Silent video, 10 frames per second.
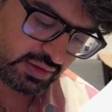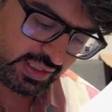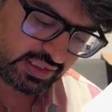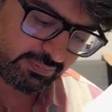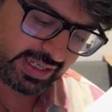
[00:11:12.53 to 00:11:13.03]

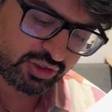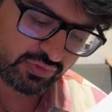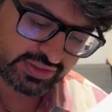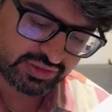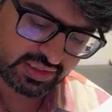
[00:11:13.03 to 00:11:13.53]
Right, the
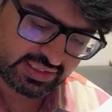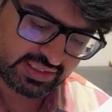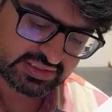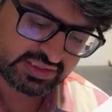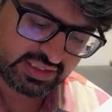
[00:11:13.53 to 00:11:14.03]
macrovascular,
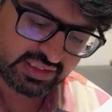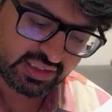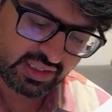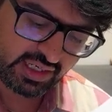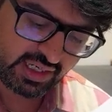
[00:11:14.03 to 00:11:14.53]
that is the
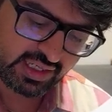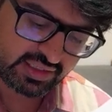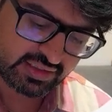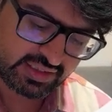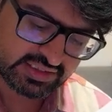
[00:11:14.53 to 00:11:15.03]

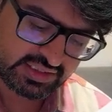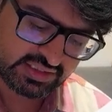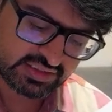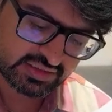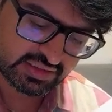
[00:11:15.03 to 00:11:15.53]
heart
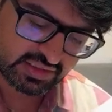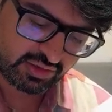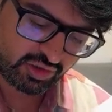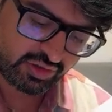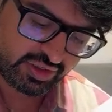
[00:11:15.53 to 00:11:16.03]
disease,
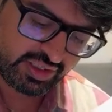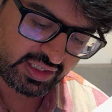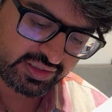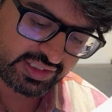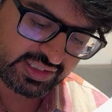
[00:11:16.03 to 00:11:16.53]
coronary
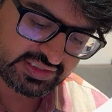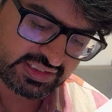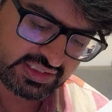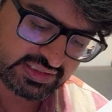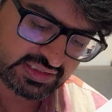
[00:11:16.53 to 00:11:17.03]
artery
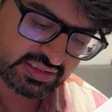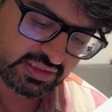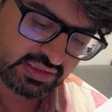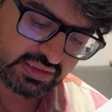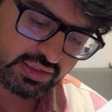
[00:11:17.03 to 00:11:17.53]
disease,
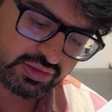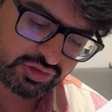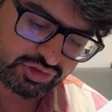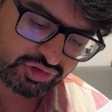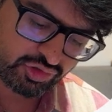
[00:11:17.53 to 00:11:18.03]

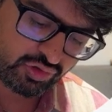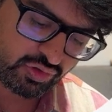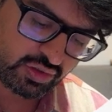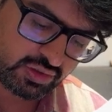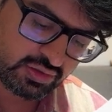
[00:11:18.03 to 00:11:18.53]

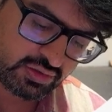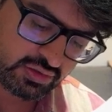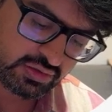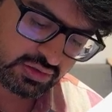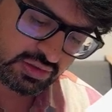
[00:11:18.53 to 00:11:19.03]
stroke.
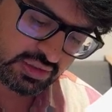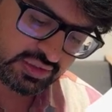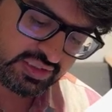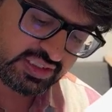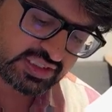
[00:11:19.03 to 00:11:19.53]

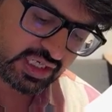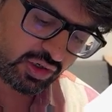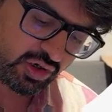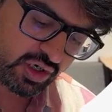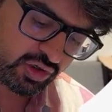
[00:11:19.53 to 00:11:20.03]
These
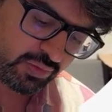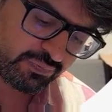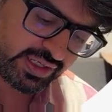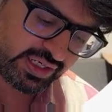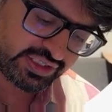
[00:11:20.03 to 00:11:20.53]
are all
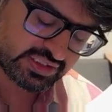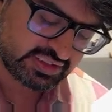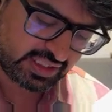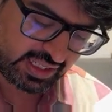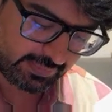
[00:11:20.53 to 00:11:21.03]

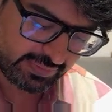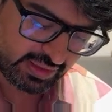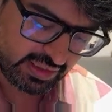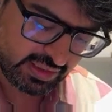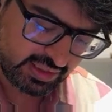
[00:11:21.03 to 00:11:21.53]
complications that
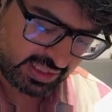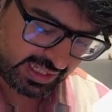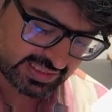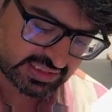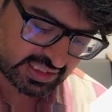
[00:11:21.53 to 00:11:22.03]
happen
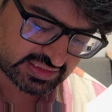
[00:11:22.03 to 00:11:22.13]
as a